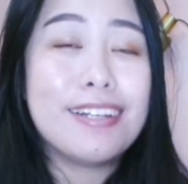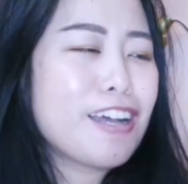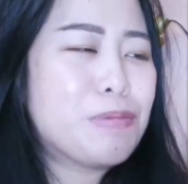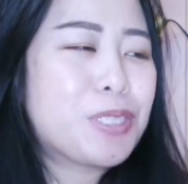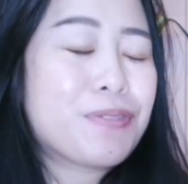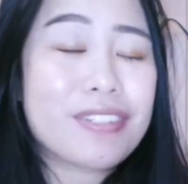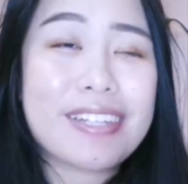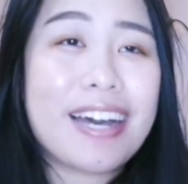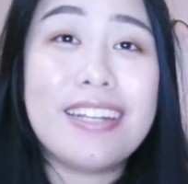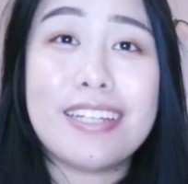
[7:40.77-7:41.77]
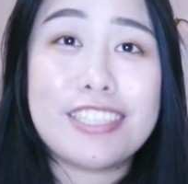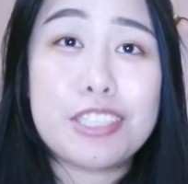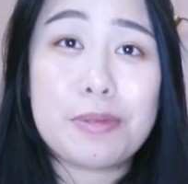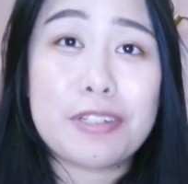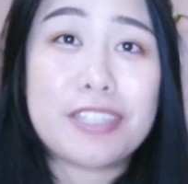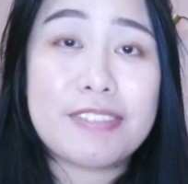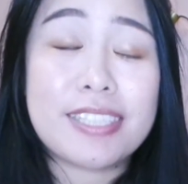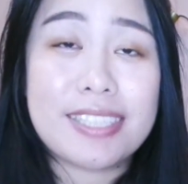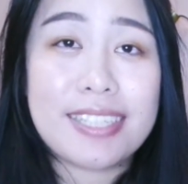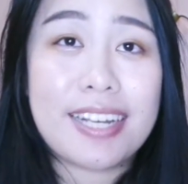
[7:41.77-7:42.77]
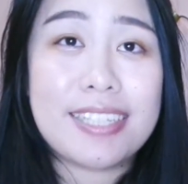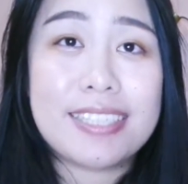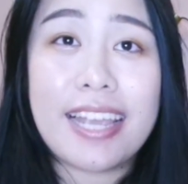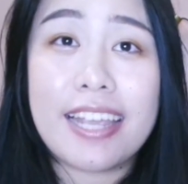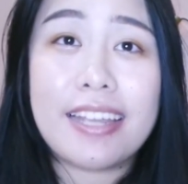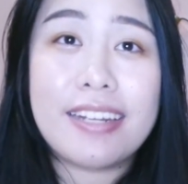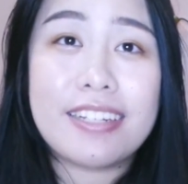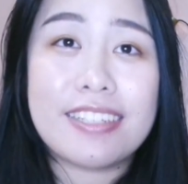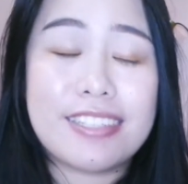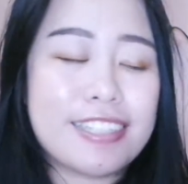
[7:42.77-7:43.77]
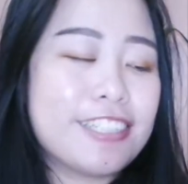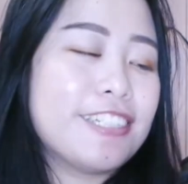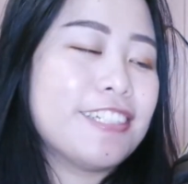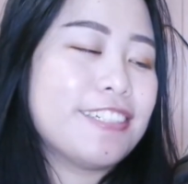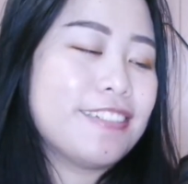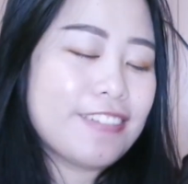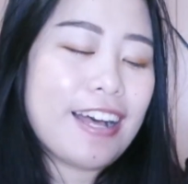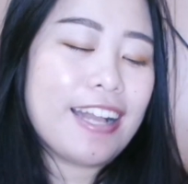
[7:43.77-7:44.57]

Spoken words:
I almost forgot that these were even a size 8 until